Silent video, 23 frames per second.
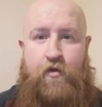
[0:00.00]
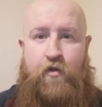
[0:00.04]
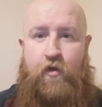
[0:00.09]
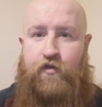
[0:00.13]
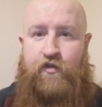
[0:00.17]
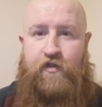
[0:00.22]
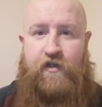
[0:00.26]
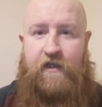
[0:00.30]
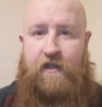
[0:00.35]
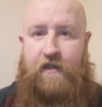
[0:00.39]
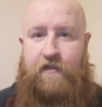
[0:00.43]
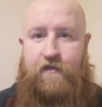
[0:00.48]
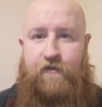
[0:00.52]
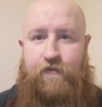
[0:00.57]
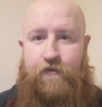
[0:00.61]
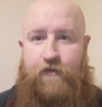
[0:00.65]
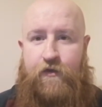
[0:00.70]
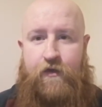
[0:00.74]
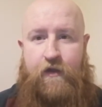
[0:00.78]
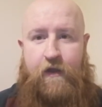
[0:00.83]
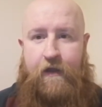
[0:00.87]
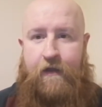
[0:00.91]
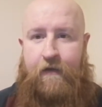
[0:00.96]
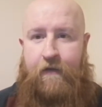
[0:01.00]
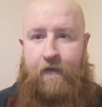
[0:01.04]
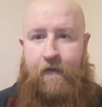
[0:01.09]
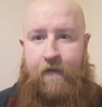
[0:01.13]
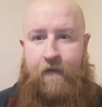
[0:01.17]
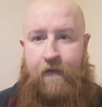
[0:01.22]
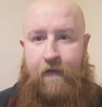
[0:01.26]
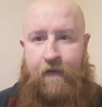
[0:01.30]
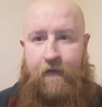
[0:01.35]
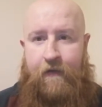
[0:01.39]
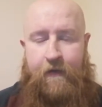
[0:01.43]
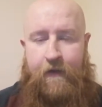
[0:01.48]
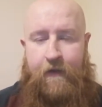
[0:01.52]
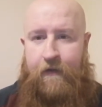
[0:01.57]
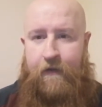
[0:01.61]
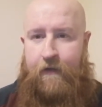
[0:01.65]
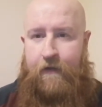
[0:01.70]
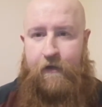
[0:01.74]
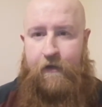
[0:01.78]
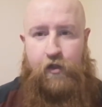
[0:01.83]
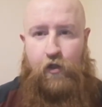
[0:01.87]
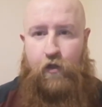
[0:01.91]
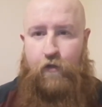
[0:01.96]
nuttiest fucking
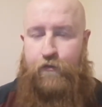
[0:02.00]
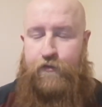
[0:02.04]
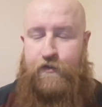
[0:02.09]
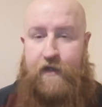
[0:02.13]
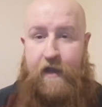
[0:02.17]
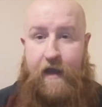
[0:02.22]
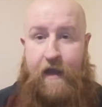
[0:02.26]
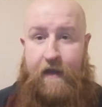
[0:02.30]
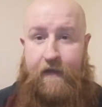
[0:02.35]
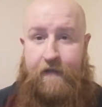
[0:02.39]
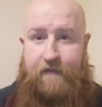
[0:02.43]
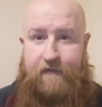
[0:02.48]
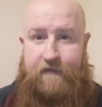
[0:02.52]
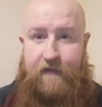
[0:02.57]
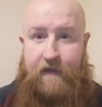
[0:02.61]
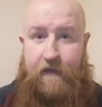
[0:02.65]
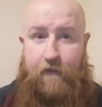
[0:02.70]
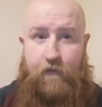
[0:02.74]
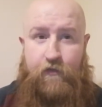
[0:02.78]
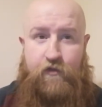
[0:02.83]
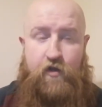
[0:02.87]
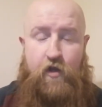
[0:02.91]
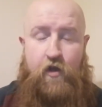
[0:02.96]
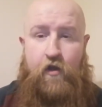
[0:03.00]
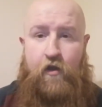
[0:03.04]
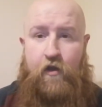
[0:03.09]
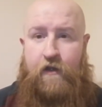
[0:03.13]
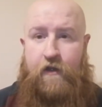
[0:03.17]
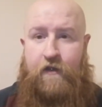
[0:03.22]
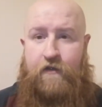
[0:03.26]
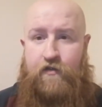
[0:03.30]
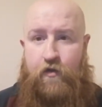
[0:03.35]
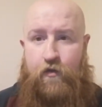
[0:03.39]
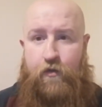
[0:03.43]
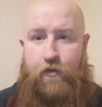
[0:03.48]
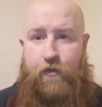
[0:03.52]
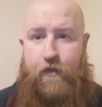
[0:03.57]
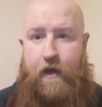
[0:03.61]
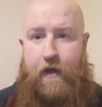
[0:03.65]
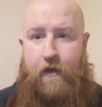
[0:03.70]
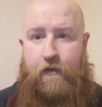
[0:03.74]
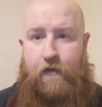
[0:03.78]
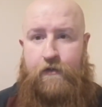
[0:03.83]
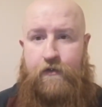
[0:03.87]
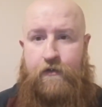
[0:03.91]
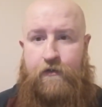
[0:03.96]
clubs, guys. It was early
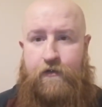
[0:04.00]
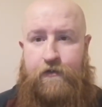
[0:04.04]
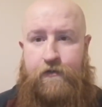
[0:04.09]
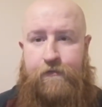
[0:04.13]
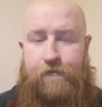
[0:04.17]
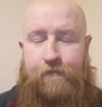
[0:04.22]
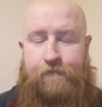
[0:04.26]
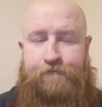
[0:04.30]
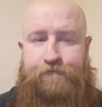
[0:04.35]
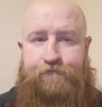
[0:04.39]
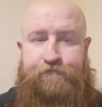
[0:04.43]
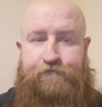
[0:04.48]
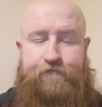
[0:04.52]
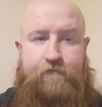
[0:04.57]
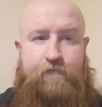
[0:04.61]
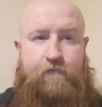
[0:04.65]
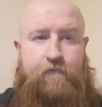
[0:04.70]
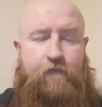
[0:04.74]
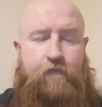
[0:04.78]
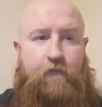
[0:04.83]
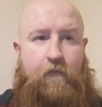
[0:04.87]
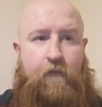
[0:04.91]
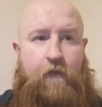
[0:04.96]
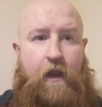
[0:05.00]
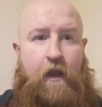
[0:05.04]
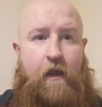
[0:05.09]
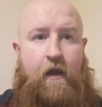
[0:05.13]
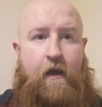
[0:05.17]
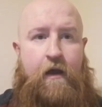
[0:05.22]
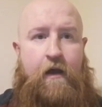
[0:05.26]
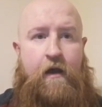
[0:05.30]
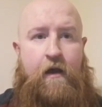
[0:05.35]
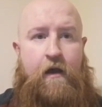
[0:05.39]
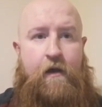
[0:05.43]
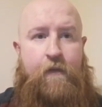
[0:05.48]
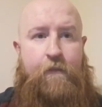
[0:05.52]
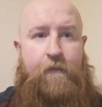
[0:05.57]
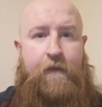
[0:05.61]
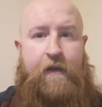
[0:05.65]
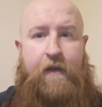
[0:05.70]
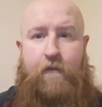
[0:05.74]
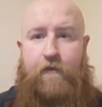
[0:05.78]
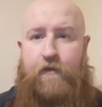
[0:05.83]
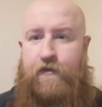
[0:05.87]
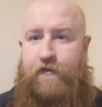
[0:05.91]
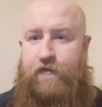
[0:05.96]
2000s. Um,
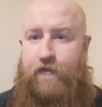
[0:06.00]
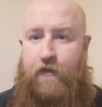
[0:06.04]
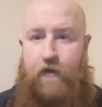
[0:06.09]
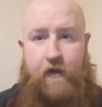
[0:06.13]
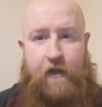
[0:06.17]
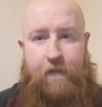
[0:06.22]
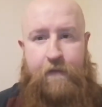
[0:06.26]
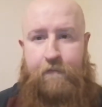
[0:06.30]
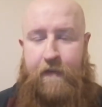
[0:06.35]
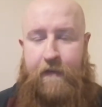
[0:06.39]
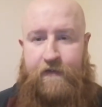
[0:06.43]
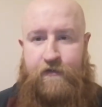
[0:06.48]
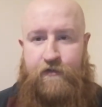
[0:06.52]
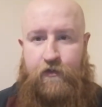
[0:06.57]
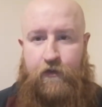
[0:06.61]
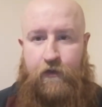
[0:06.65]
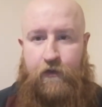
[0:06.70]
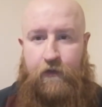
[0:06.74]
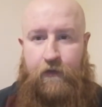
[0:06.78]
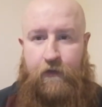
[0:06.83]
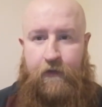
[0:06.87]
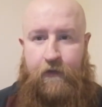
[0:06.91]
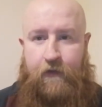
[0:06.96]
it was fucking mental,